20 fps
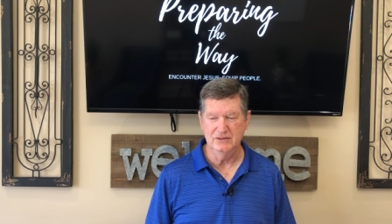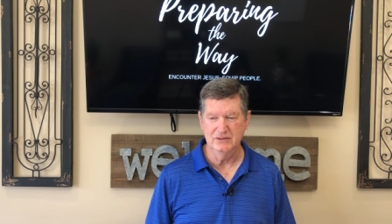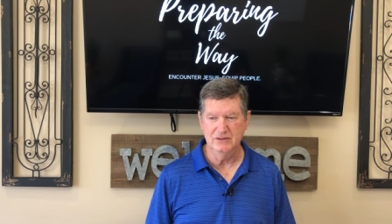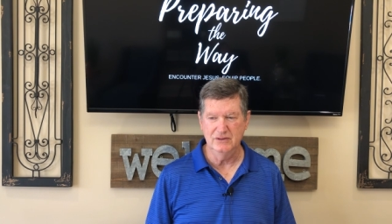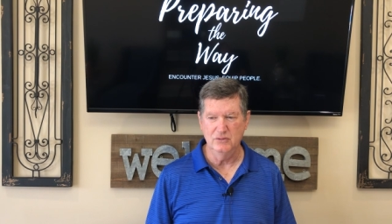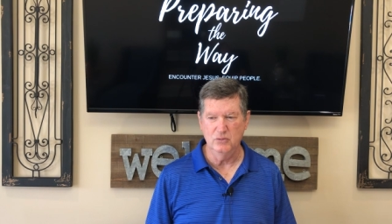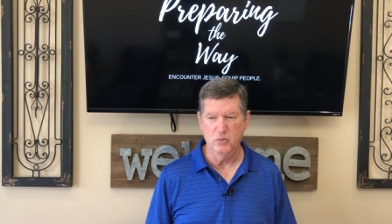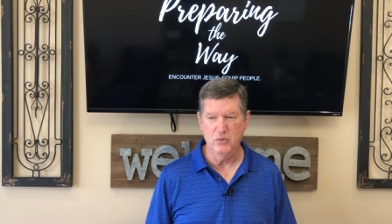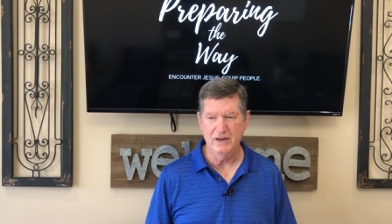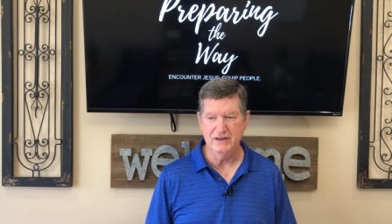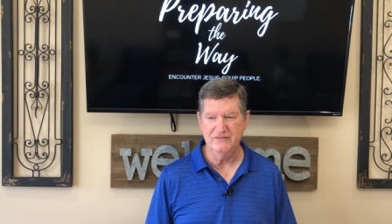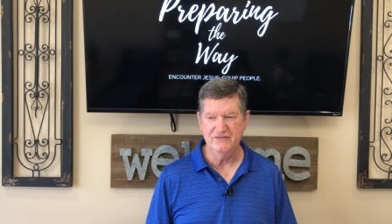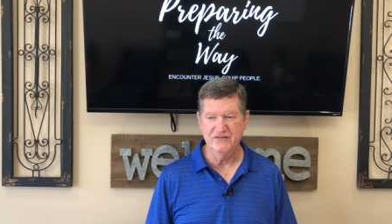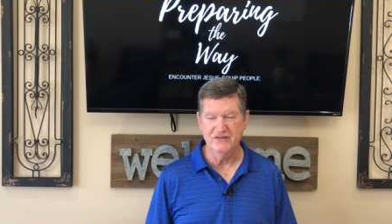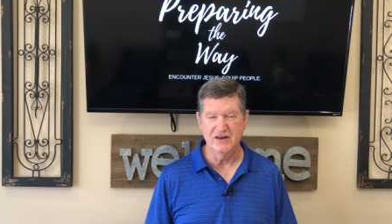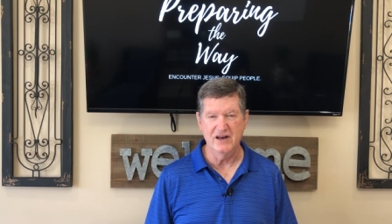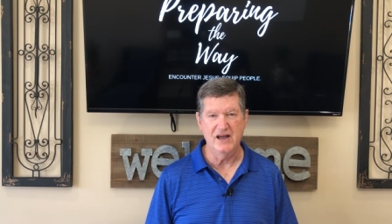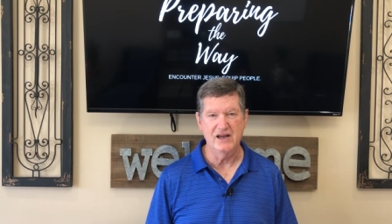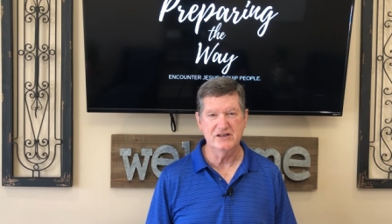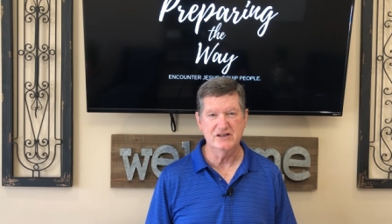you know what
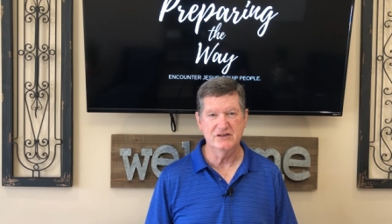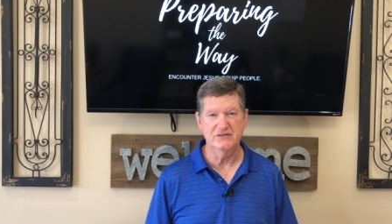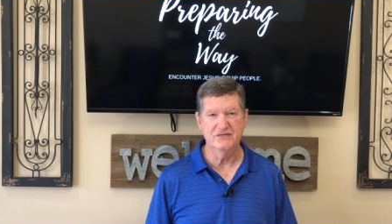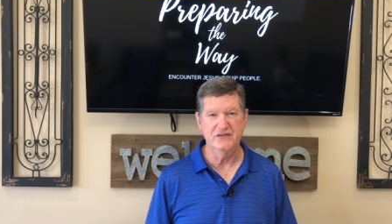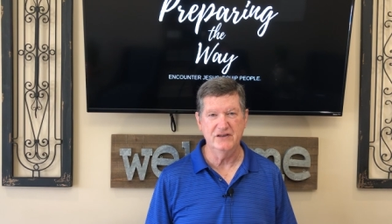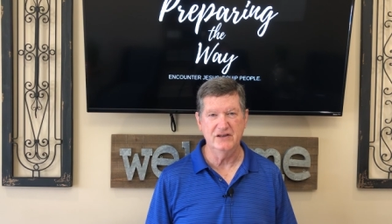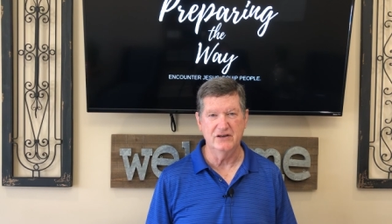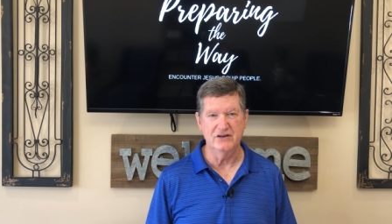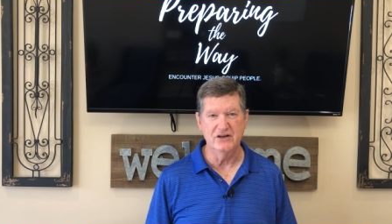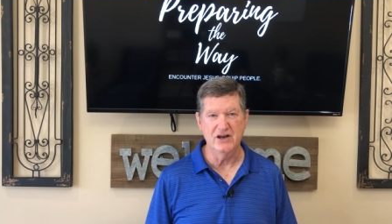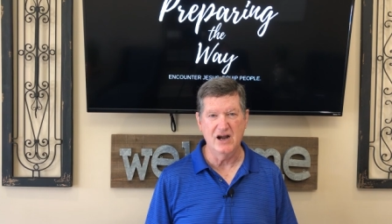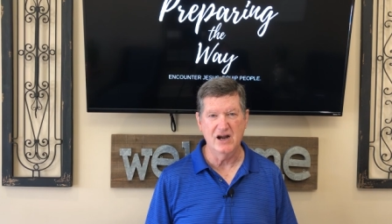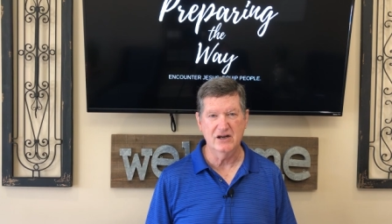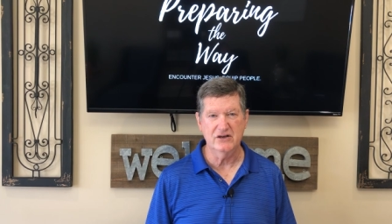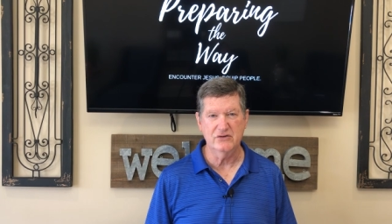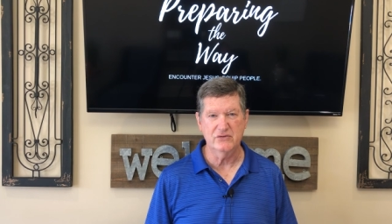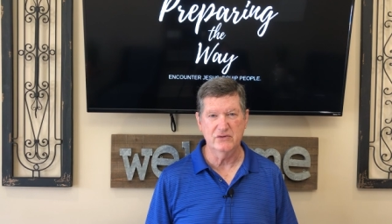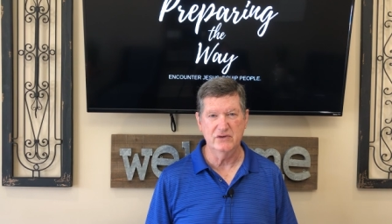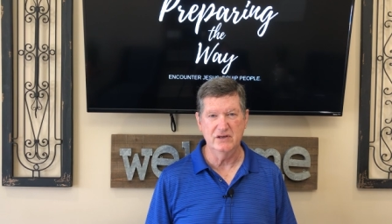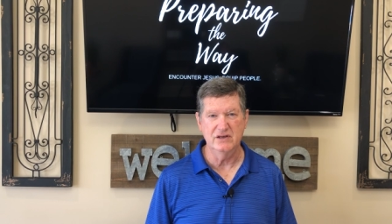philosophy or
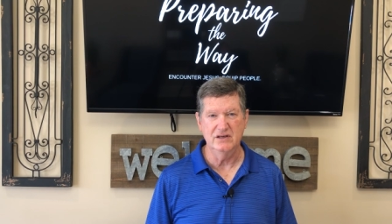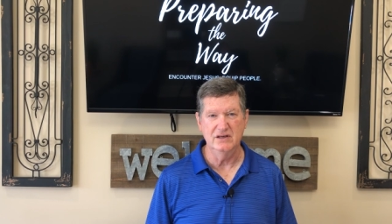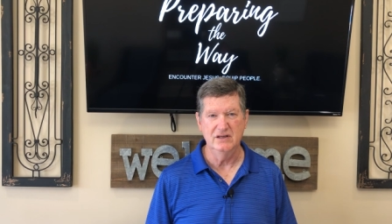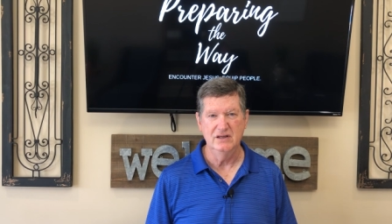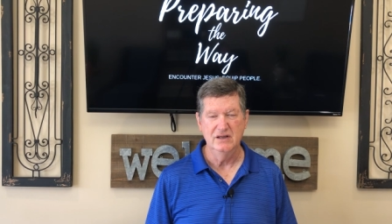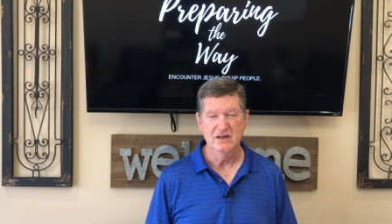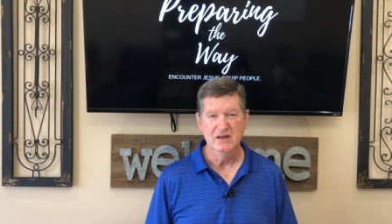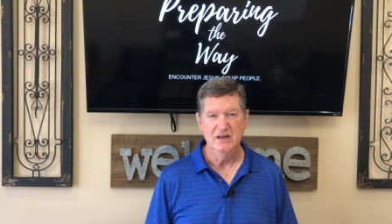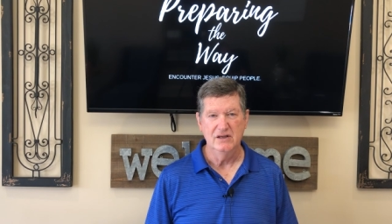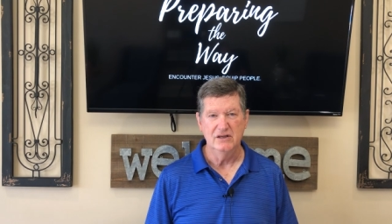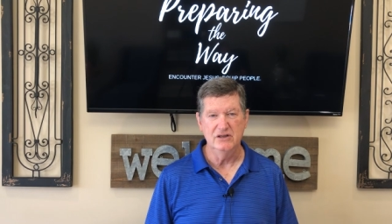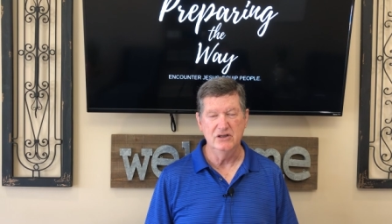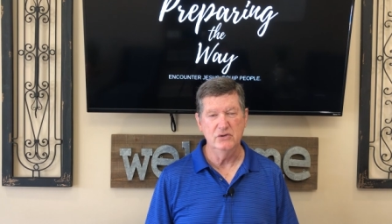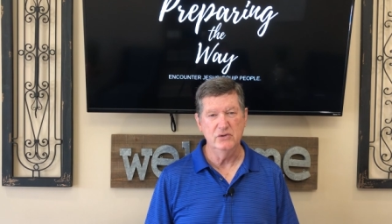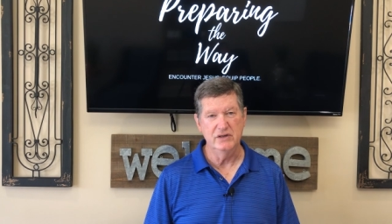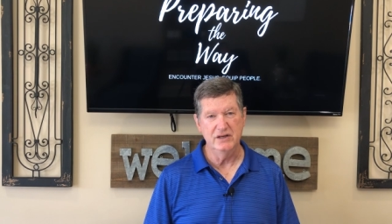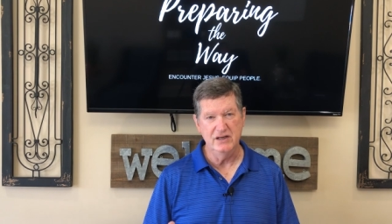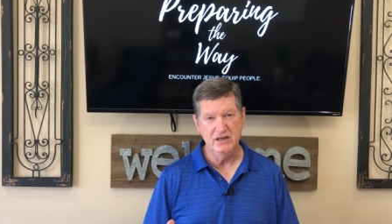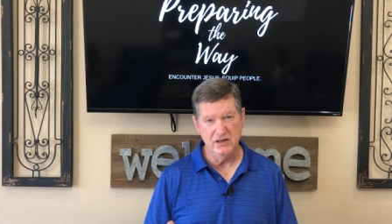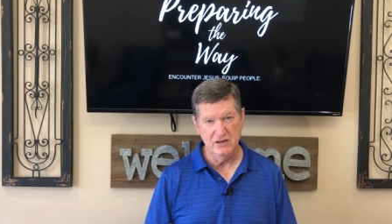doctrine you
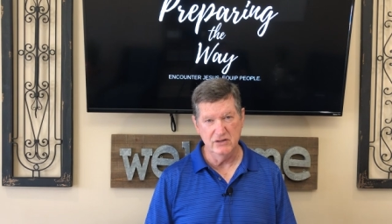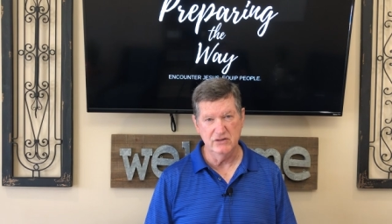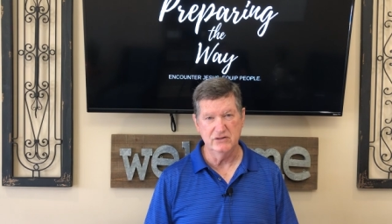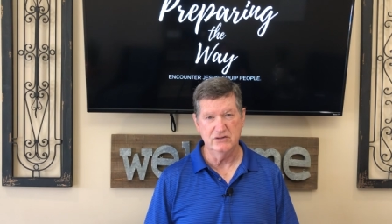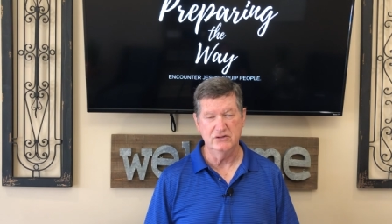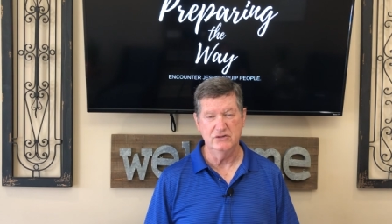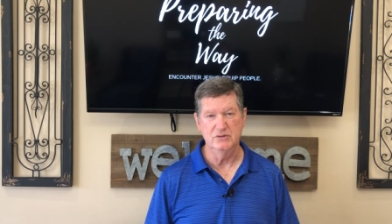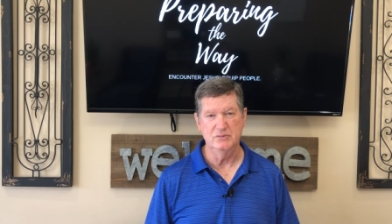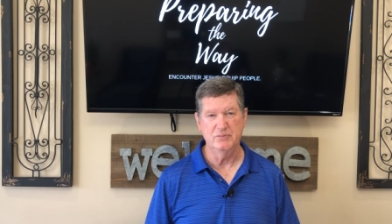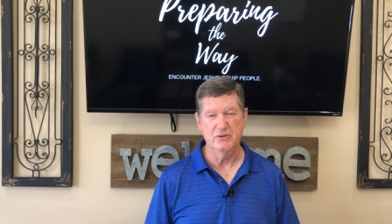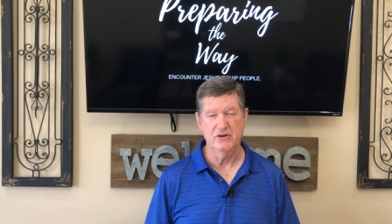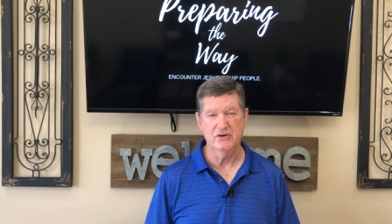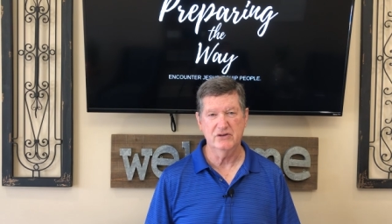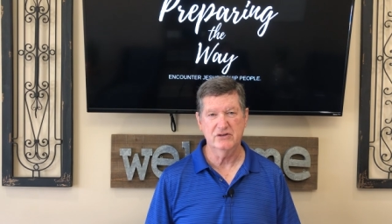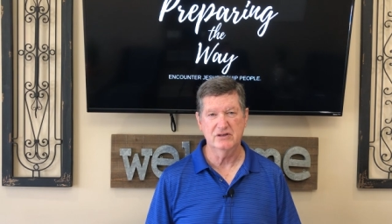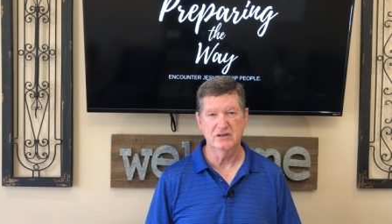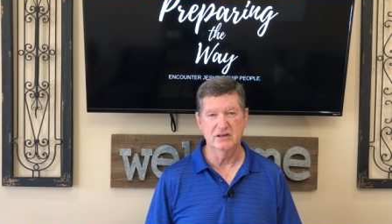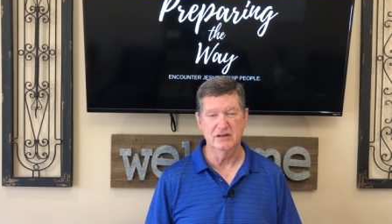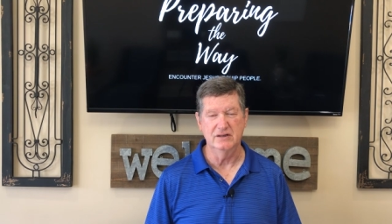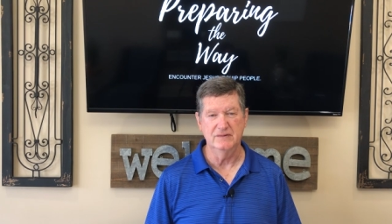adhere to
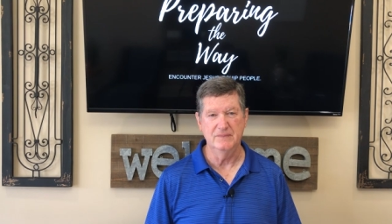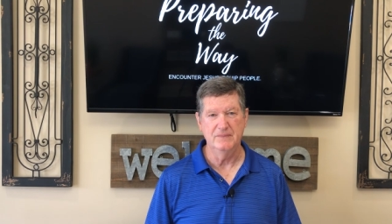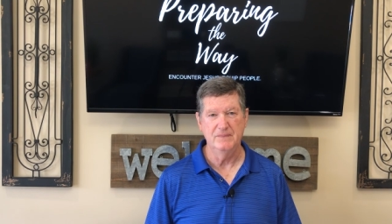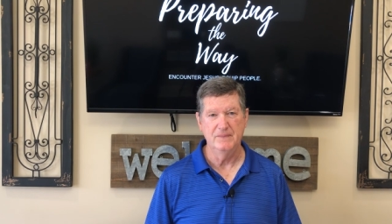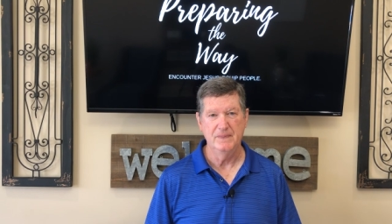personally,